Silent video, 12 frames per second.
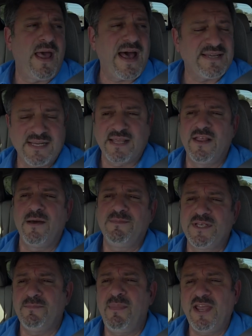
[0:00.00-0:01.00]
asking
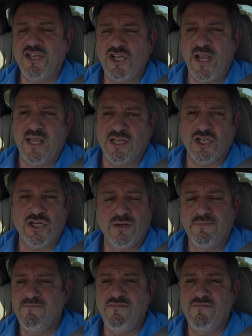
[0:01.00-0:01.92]
them to make change.